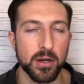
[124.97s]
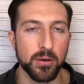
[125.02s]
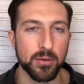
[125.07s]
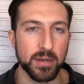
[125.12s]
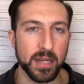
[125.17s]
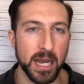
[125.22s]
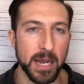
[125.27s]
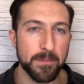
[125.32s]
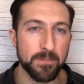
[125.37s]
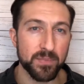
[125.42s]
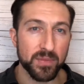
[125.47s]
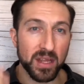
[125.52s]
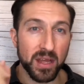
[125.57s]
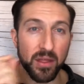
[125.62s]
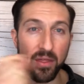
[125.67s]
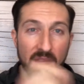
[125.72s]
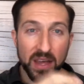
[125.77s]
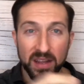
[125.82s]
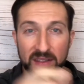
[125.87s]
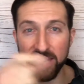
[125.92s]
Okay?
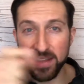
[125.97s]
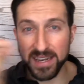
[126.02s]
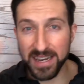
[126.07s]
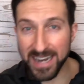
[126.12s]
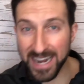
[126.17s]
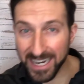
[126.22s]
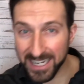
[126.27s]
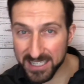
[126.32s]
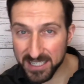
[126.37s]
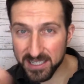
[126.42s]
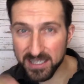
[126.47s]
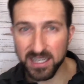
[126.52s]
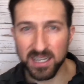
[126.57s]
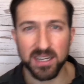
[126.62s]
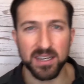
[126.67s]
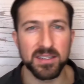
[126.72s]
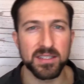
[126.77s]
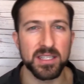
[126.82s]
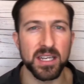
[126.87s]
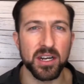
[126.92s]
Then the
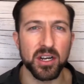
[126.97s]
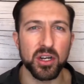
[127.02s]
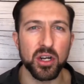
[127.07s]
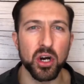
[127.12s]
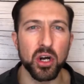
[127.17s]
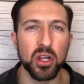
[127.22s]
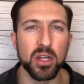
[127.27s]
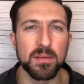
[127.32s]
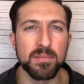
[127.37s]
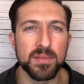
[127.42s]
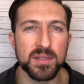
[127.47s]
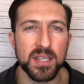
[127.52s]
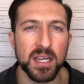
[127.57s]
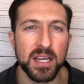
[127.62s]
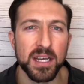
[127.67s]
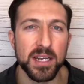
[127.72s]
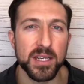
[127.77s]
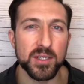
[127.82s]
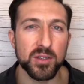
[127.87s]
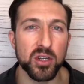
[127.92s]
next set of columns
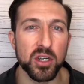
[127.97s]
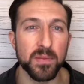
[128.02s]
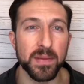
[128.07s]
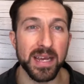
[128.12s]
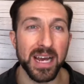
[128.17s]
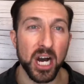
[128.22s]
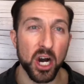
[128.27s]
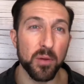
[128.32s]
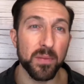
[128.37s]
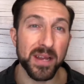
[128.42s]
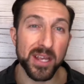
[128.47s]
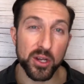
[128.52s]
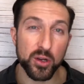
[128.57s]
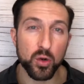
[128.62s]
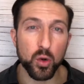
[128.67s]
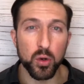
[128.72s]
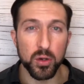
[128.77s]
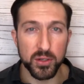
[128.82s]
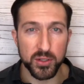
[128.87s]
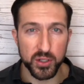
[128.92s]
is going to be how many
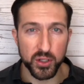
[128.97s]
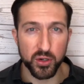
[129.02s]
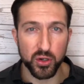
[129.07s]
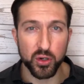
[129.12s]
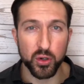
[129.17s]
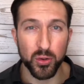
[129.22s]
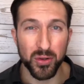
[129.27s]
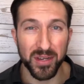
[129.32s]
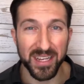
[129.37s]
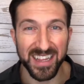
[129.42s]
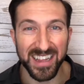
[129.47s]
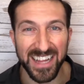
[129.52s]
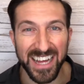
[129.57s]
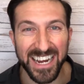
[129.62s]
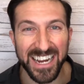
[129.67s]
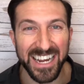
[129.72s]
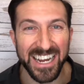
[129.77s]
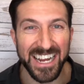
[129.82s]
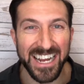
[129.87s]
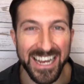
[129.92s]
goals your goalie
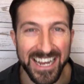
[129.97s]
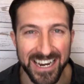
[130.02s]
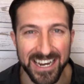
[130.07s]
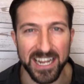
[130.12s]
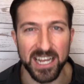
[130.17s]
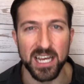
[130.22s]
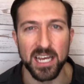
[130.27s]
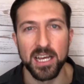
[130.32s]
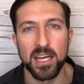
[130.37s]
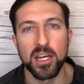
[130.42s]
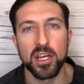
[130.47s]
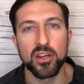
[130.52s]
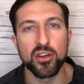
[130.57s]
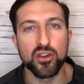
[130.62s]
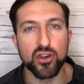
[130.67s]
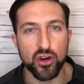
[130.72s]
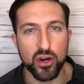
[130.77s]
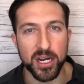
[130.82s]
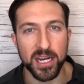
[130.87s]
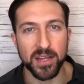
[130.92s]
let in
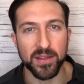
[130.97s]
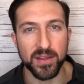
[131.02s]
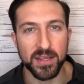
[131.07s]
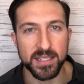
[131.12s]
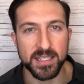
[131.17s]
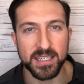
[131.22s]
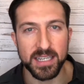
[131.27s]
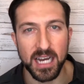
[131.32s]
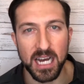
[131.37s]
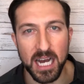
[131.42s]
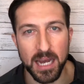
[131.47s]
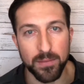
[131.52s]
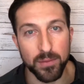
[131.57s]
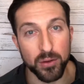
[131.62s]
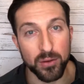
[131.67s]
during this time.